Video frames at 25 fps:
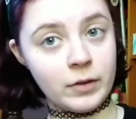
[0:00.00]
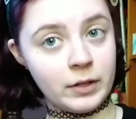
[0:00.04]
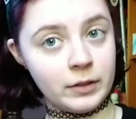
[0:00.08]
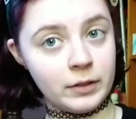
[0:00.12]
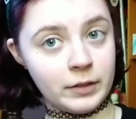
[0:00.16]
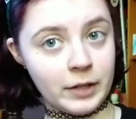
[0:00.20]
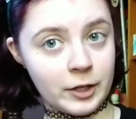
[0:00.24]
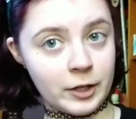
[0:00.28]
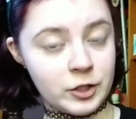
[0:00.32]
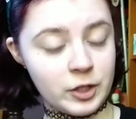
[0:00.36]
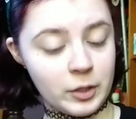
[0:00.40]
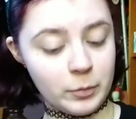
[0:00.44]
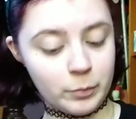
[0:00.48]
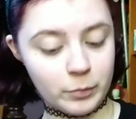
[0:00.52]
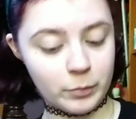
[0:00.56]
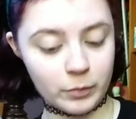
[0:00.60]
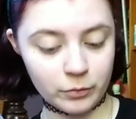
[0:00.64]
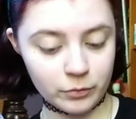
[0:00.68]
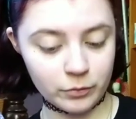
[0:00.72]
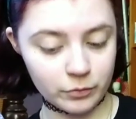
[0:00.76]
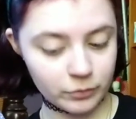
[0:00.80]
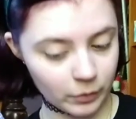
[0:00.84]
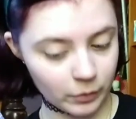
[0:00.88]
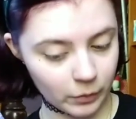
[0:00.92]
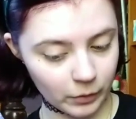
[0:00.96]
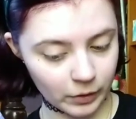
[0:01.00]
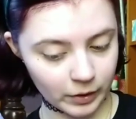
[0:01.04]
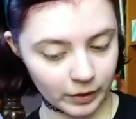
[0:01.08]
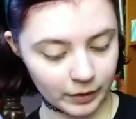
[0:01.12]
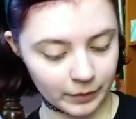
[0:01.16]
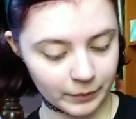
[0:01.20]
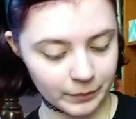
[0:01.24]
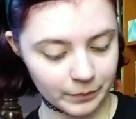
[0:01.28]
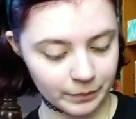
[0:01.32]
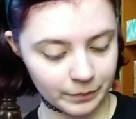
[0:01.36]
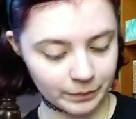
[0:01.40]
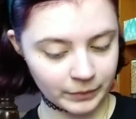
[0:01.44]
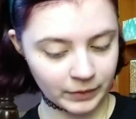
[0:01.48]
collection before.
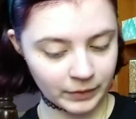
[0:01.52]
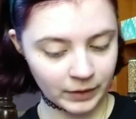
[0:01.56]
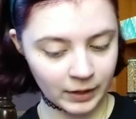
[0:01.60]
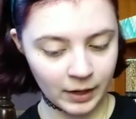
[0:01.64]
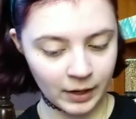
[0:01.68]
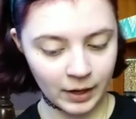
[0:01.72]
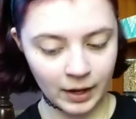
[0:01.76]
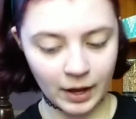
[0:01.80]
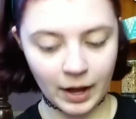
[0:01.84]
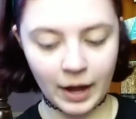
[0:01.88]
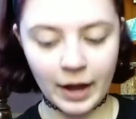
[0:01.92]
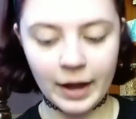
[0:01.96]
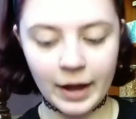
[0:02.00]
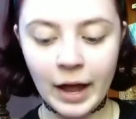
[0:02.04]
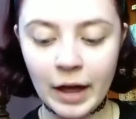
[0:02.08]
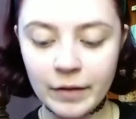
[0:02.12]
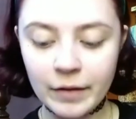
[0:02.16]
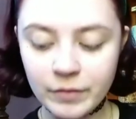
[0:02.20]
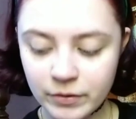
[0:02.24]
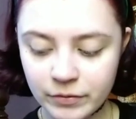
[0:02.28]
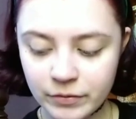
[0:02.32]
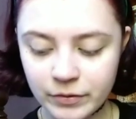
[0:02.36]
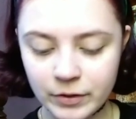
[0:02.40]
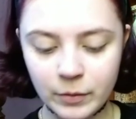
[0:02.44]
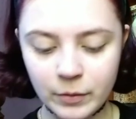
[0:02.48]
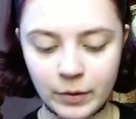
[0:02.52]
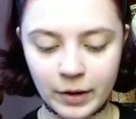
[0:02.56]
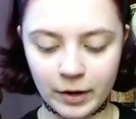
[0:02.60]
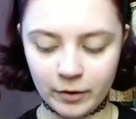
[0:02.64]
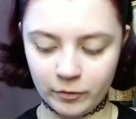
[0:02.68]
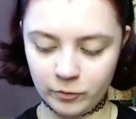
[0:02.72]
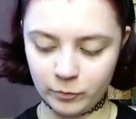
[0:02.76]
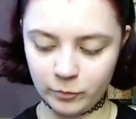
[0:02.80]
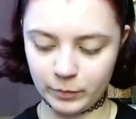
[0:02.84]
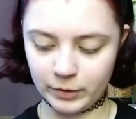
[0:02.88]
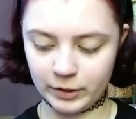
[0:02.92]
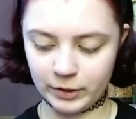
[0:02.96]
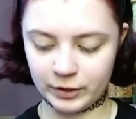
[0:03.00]
I have a few
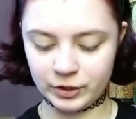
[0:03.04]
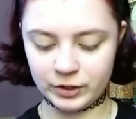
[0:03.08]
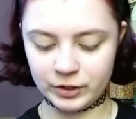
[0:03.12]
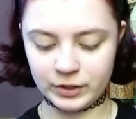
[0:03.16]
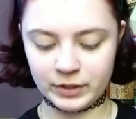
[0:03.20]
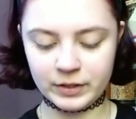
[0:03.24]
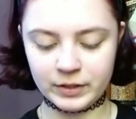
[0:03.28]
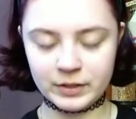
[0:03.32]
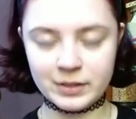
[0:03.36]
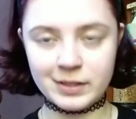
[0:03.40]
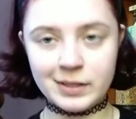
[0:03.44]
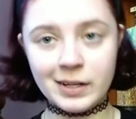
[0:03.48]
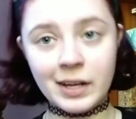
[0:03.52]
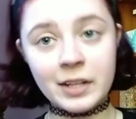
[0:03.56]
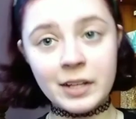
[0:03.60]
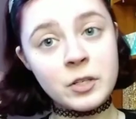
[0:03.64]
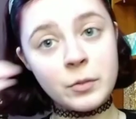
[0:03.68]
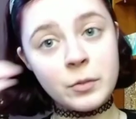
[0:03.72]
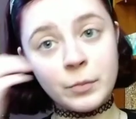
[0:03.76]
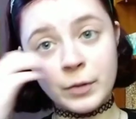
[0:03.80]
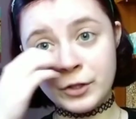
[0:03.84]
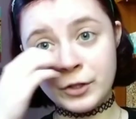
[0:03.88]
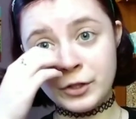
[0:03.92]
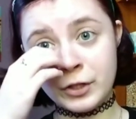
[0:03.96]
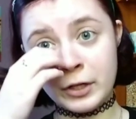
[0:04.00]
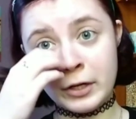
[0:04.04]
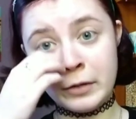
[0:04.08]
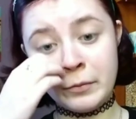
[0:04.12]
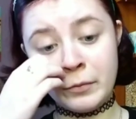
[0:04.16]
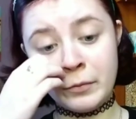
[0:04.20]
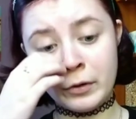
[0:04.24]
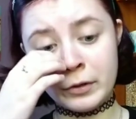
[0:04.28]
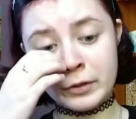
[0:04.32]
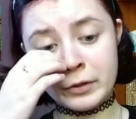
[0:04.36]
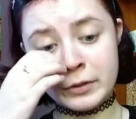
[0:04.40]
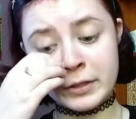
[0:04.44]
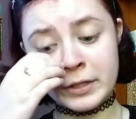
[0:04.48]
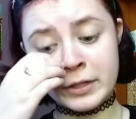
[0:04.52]
e.l.f. brushes, not so much
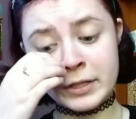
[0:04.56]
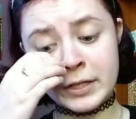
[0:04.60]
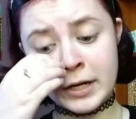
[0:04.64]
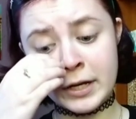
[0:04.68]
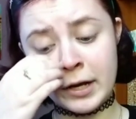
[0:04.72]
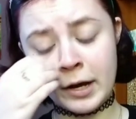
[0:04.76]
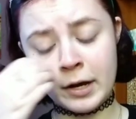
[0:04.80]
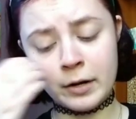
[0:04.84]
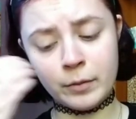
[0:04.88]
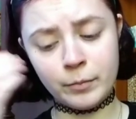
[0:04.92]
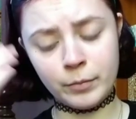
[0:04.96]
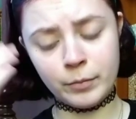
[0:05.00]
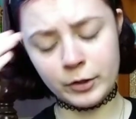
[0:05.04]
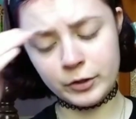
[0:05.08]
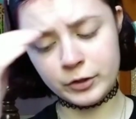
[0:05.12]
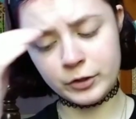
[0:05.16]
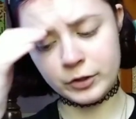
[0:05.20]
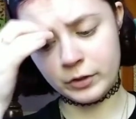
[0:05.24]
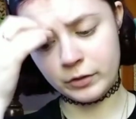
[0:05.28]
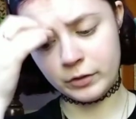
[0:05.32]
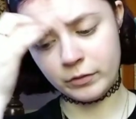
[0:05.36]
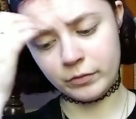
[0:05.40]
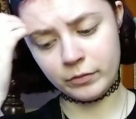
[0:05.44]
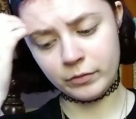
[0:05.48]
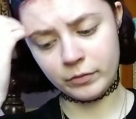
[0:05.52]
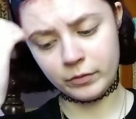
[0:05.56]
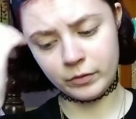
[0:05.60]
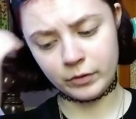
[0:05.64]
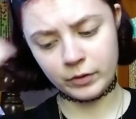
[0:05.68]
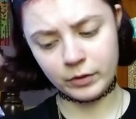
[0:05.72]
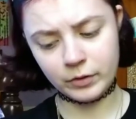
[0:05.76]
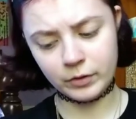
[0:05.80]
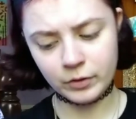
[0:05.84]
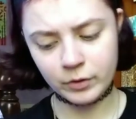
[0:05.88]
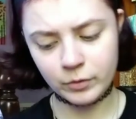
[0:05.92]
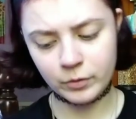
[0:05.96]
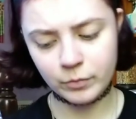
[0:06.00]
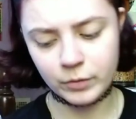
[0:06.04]
anymore since I got a bunch of
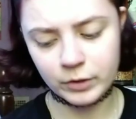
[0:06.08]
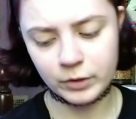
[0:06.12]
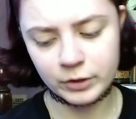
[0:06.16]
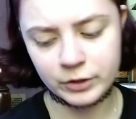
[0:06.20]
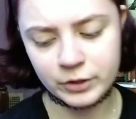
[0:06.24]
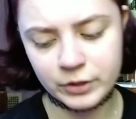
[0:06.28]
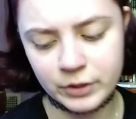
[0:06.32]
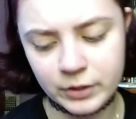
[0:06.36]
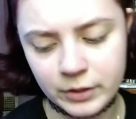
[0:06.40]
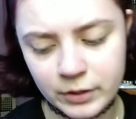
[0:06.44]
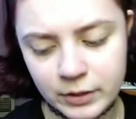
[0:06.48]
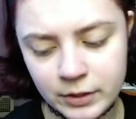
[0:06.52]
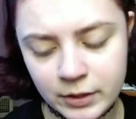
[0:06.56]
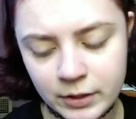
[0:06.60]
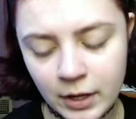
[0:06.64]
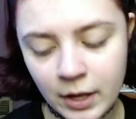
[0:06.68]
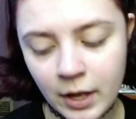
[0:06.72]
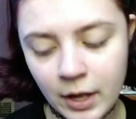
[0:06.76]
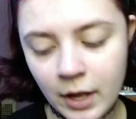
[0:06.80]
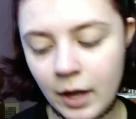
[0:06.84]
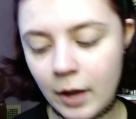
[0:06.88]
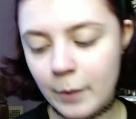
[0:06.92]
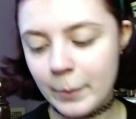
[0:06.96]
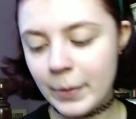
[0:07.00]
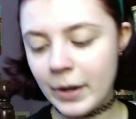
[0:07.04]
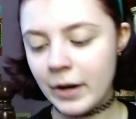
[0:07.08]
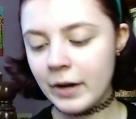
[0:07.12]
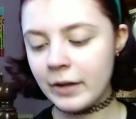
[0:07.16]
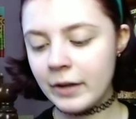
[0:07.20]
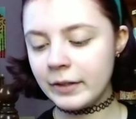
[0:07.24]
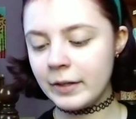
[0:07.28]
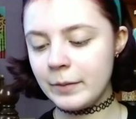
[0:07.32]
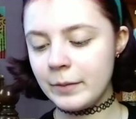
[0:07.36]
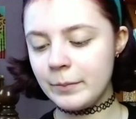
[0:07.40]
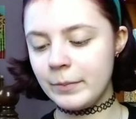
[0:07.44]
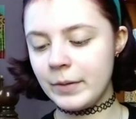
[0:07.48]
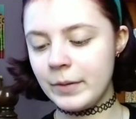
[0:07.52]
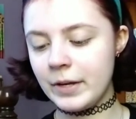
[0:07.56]
new brushes.
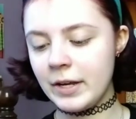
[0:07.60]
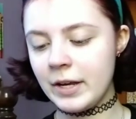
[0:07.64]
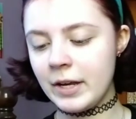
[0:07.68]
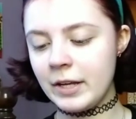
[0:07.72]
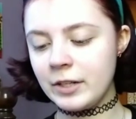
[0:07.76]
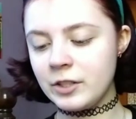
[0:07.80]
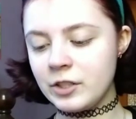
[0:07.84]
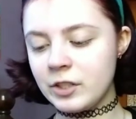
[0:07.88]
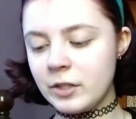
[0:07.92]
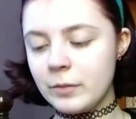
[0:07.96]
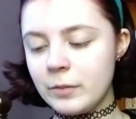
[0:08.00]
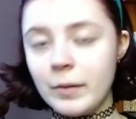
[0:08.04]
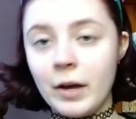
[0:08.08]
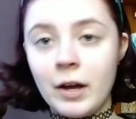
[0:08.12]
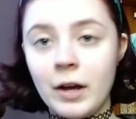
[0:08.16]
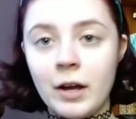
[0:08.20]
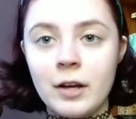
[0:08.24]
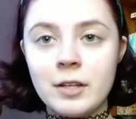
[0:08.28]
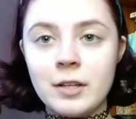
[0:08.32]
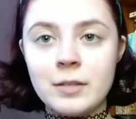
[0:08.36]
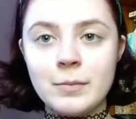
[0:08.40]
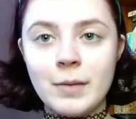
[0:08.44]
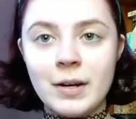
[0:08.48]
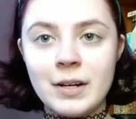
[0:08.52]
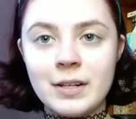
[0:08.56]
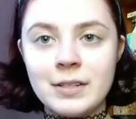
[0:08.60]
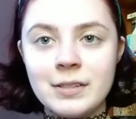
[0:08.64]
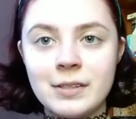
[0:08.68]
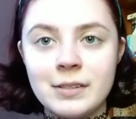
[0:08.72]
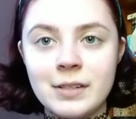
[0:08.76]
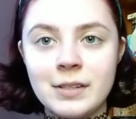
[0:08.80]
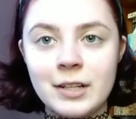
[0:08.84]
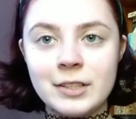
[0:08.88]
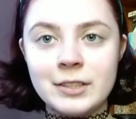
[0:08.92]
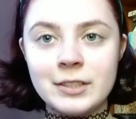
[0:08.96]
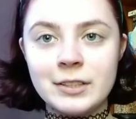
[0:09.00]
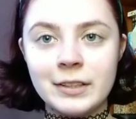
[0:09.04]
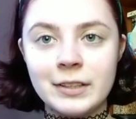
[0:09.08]
Apparently BH Cosmetics is
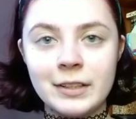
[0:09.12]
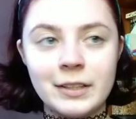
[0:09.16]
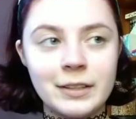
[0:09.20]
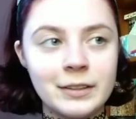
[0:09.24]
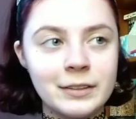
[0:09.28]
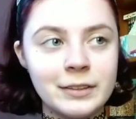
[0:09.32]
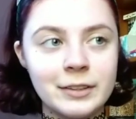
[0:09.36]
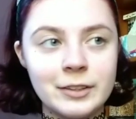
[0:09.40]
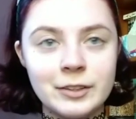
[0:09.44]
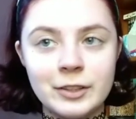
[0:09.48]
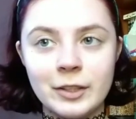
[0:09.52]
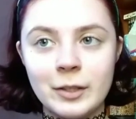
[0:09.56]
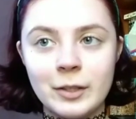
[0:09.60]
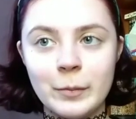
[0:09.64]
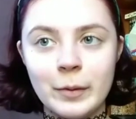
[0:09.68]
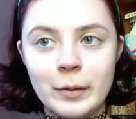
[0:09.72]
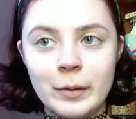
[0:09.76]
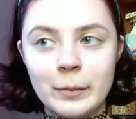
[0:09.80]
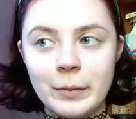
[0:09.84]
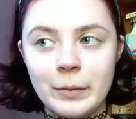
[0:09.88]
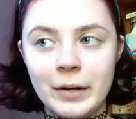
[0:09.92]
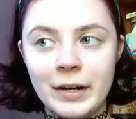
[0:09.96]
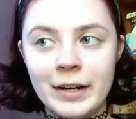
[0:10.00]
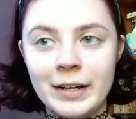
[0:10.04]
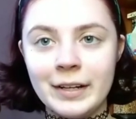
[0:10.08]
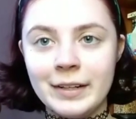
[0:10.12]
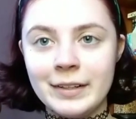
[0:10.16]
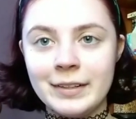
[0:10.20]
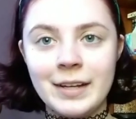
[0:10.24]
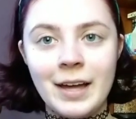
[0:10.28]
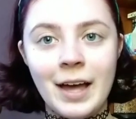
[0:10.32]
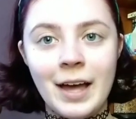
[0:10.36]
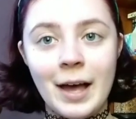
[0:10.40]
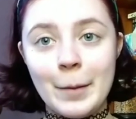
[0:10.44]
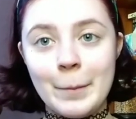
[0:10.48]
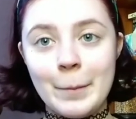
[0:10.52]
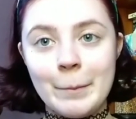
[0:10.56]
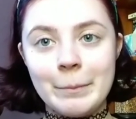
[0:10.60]
actually like a legitimate brand.
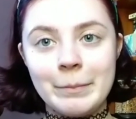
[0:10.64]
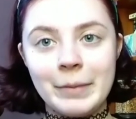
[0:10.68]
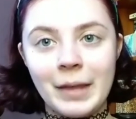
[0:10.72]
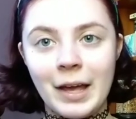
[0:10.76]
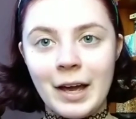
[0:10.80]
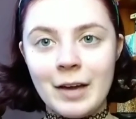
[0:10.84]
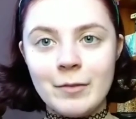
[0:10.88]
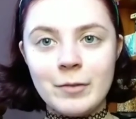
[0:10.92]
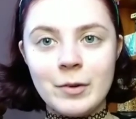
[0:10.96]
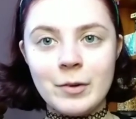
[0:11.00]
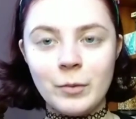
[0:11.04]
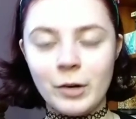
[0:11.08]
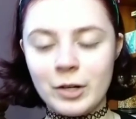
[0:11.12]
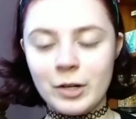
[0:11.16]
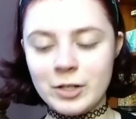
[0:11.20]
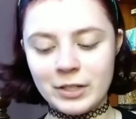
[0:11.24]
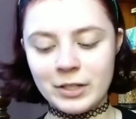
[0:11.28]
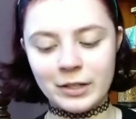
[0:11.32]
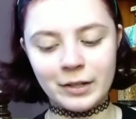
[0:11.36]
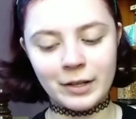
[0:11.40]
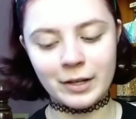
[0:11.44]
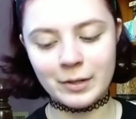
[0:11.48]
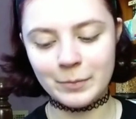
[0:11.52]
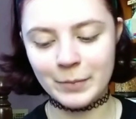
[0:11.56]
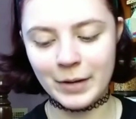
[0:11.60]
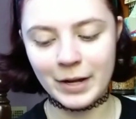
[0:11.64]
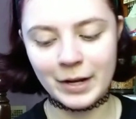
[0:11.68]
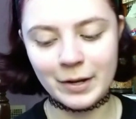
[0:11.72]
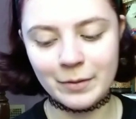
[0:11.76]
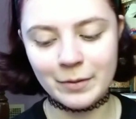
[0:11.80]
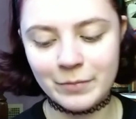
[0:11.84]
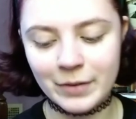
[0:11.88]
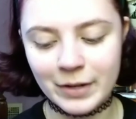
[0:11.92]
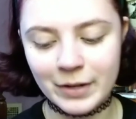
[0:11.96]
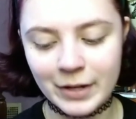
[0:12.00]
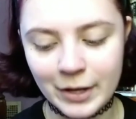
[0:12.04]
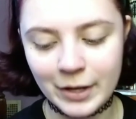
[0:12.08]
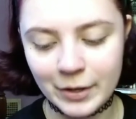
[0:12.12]
I've been watching a lot of
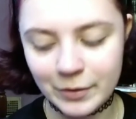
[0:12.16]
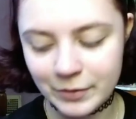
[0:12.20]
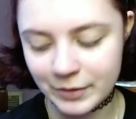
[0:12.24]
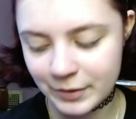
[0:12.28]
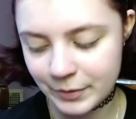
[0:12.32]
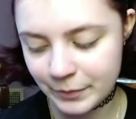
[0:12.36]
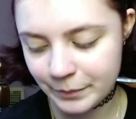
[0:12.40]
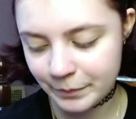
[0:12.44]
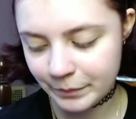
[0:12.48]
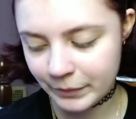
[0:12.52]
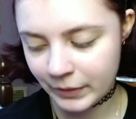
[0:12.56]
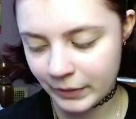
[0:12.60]
makeup videos.